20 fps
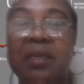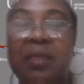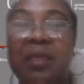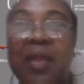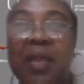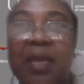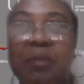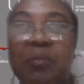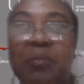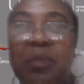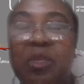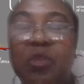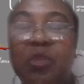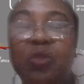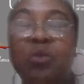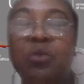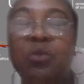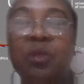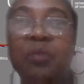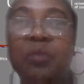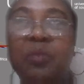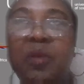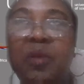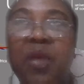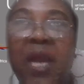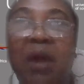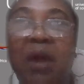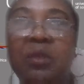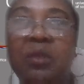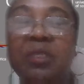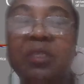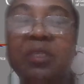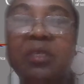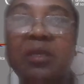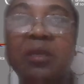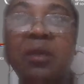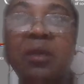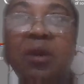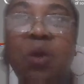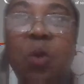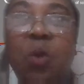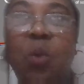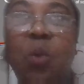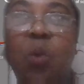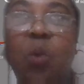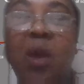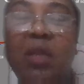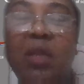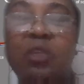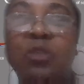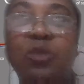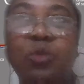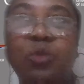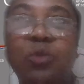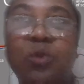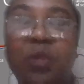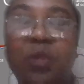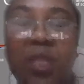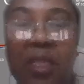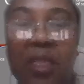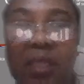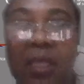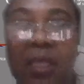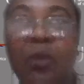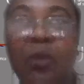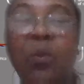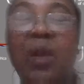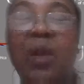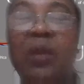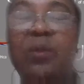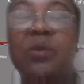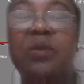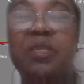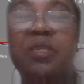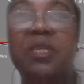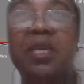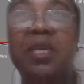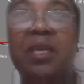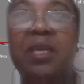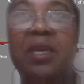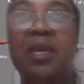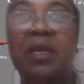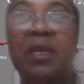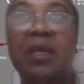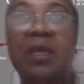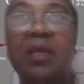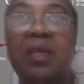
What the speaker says: That means you will be counting 1, 2, the third one you take,